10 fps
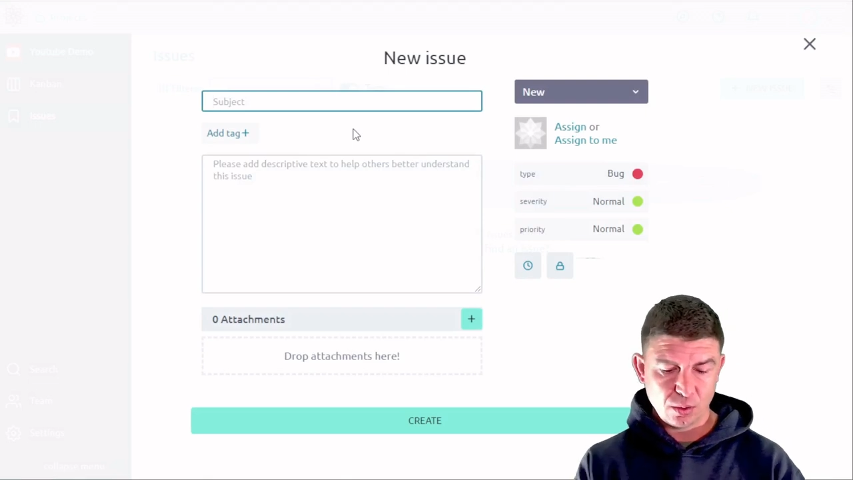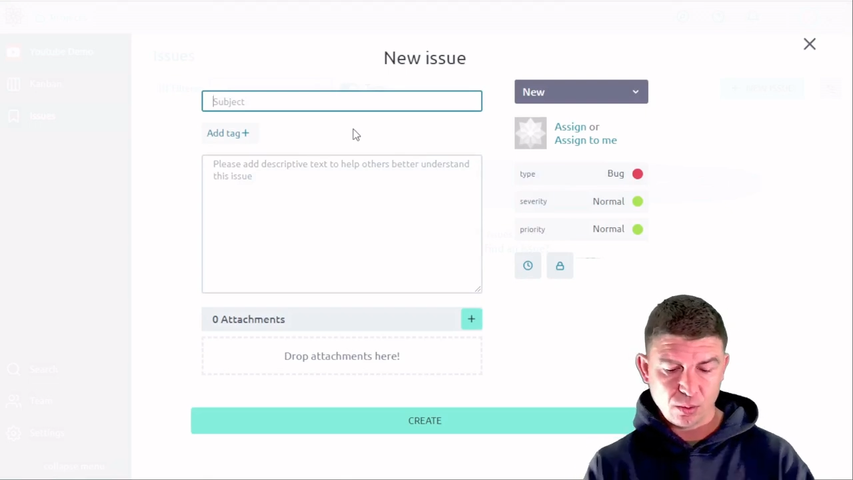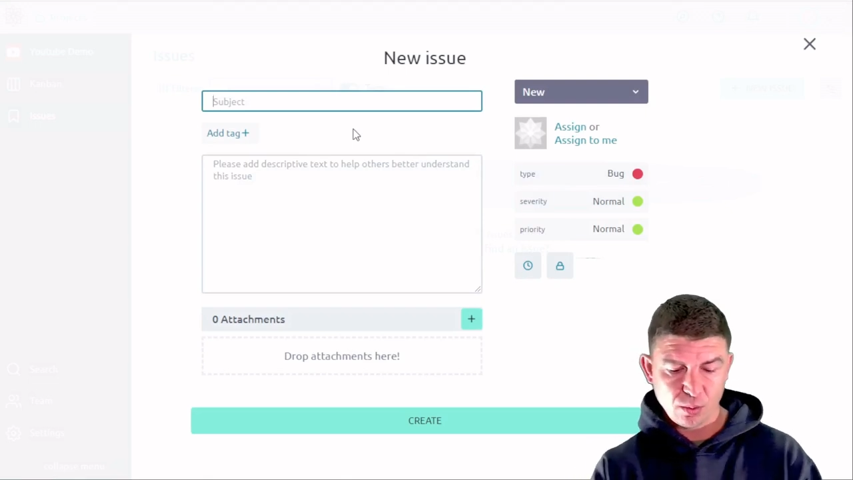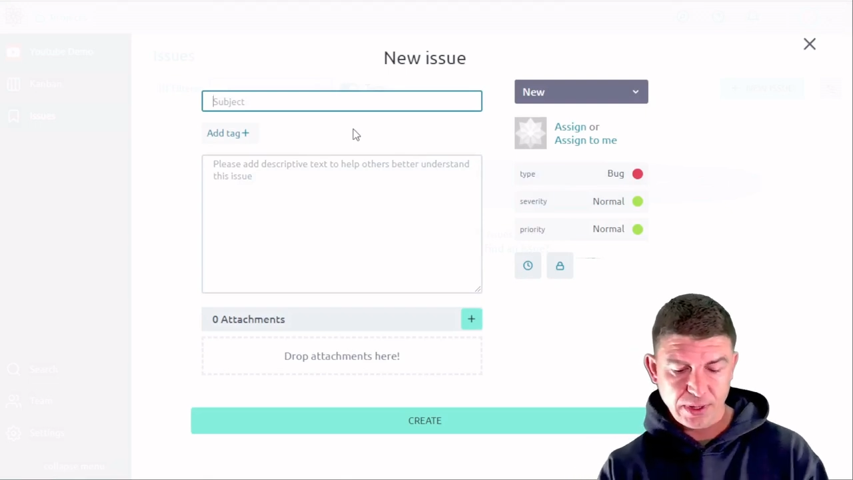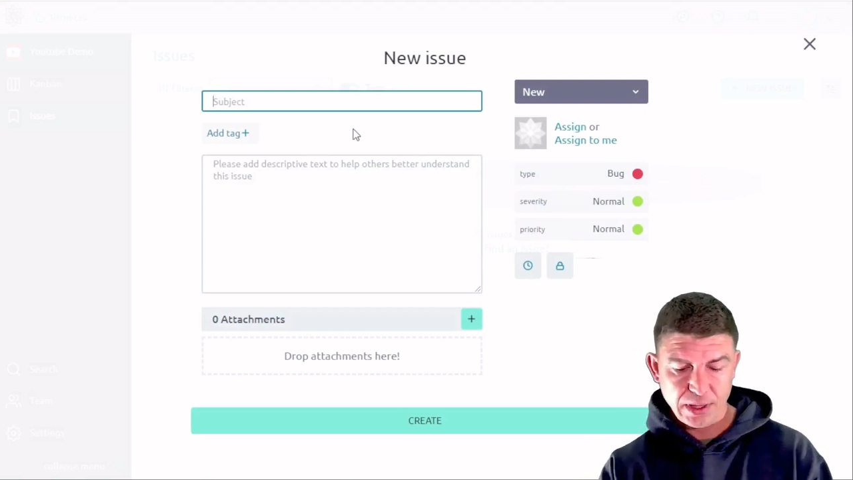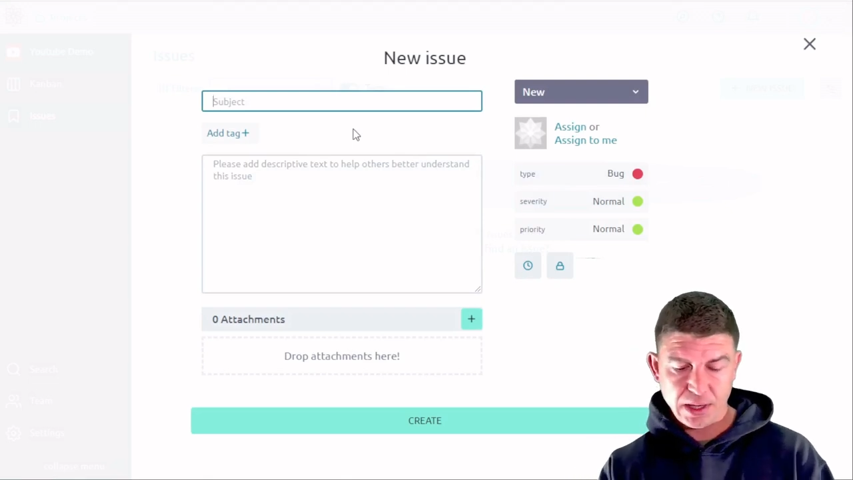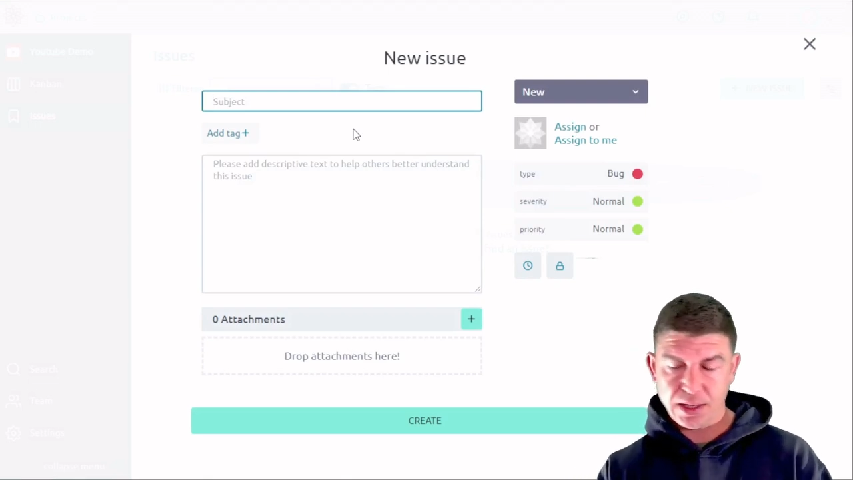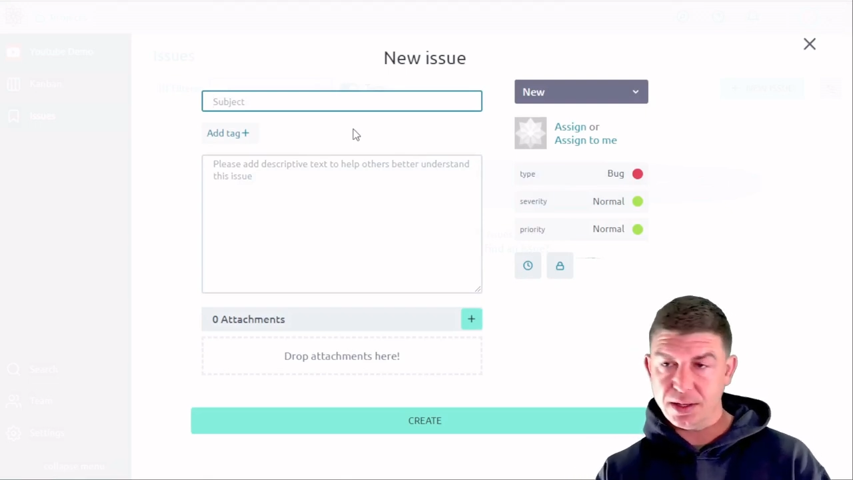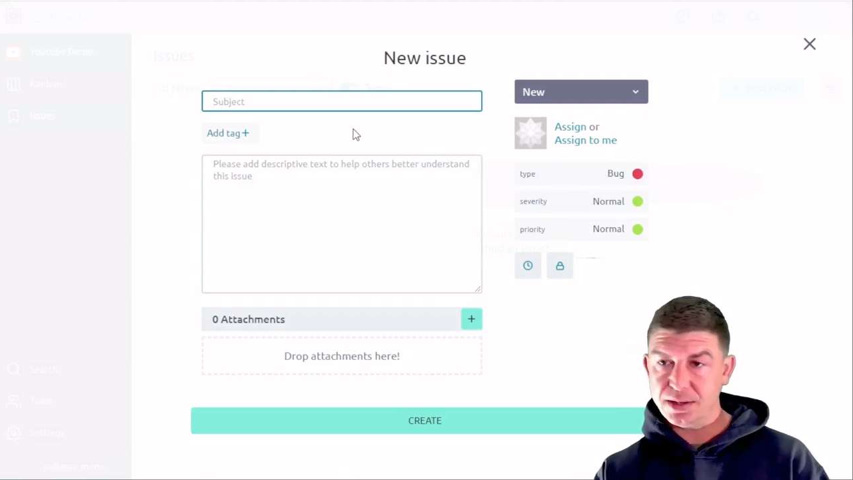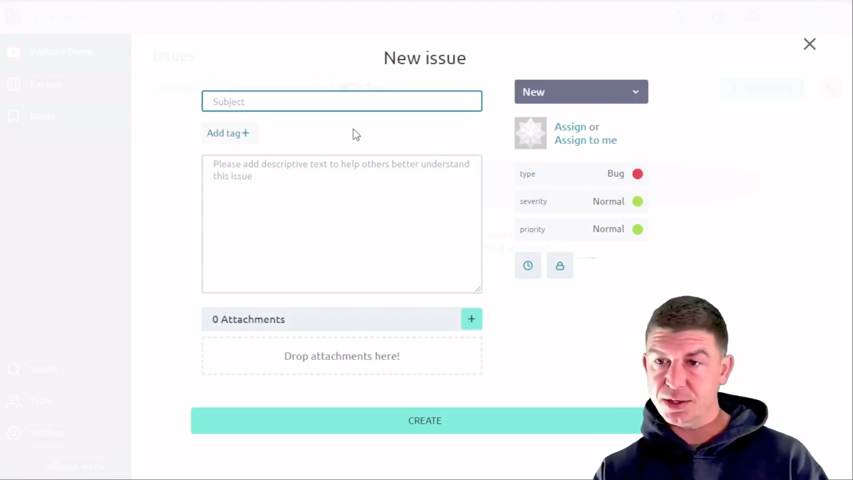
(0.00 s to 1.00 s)
we
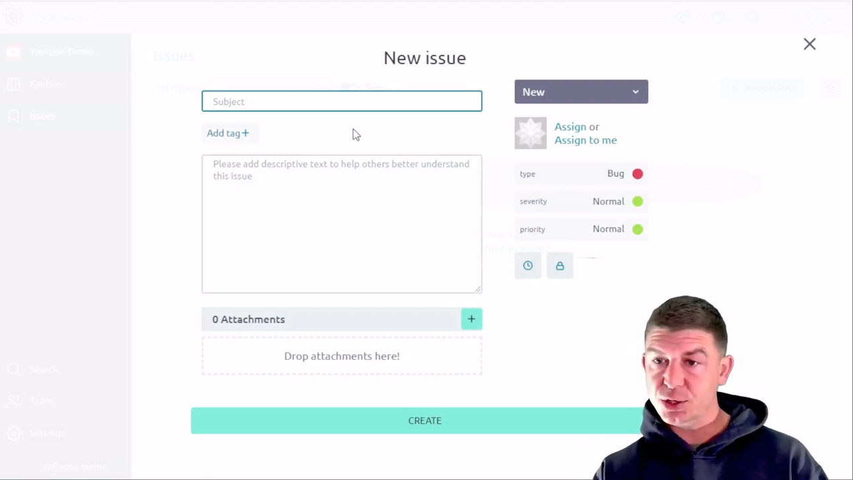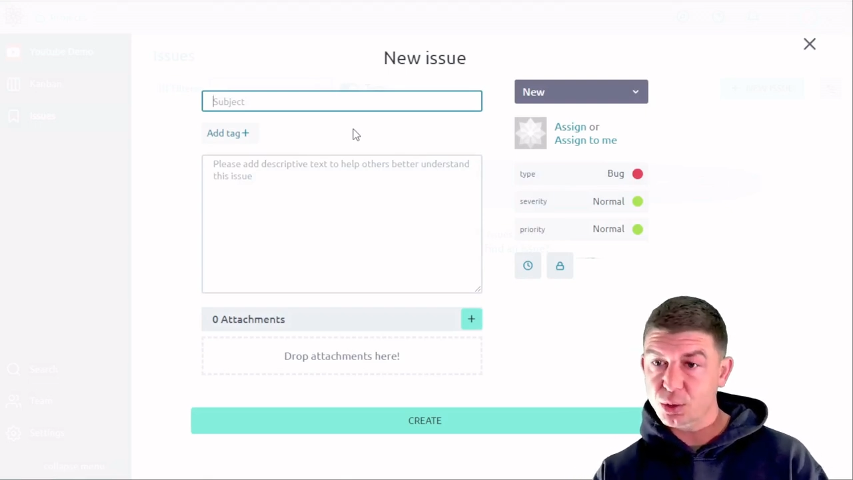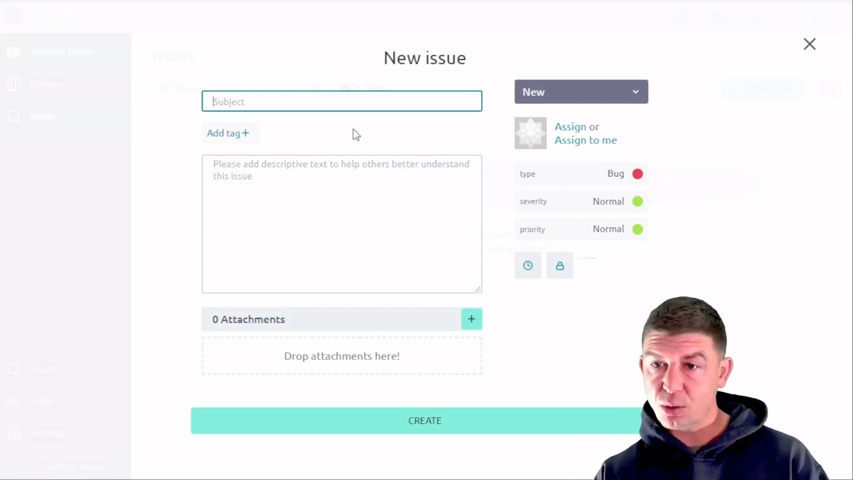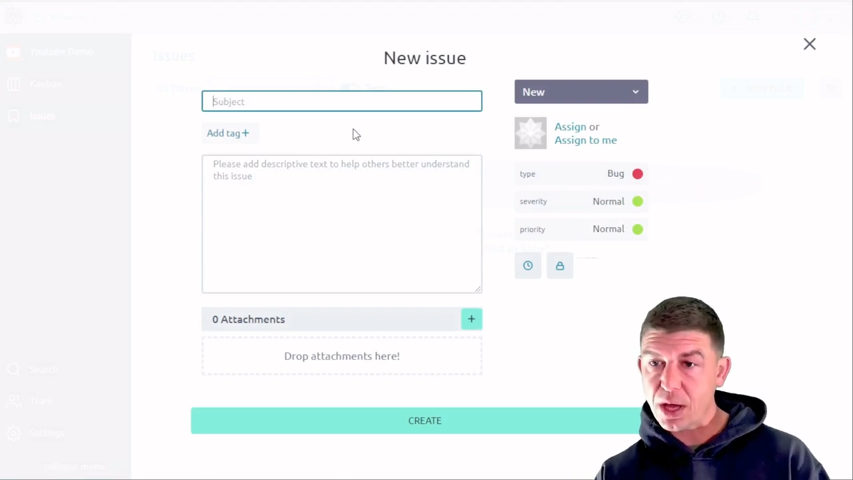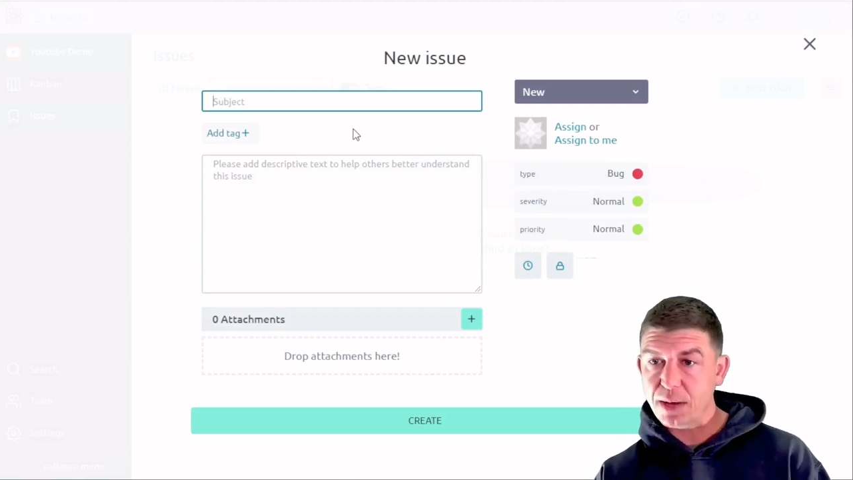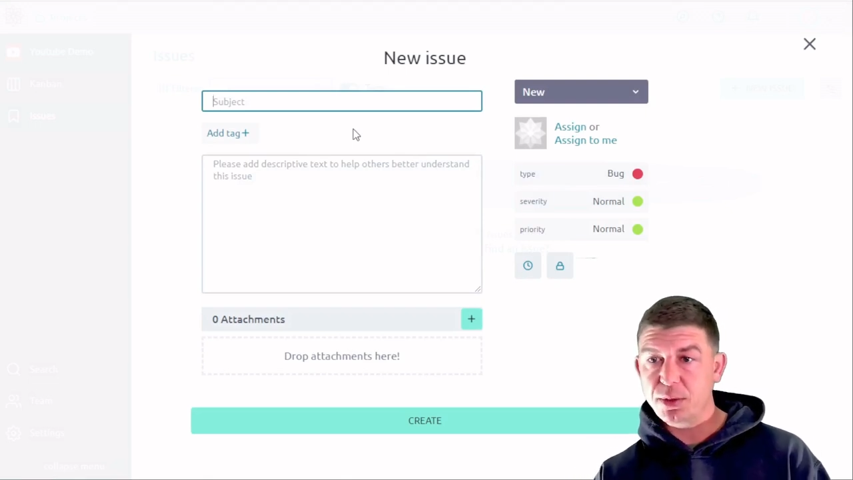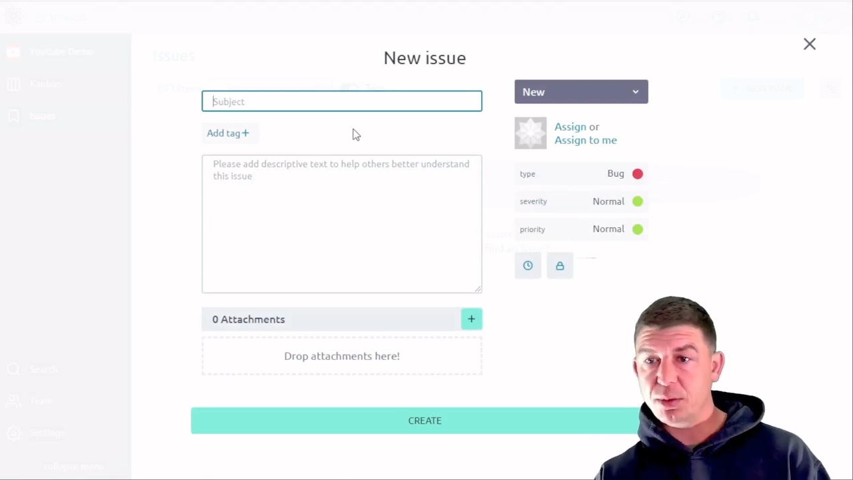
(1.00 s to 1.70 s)
can describe the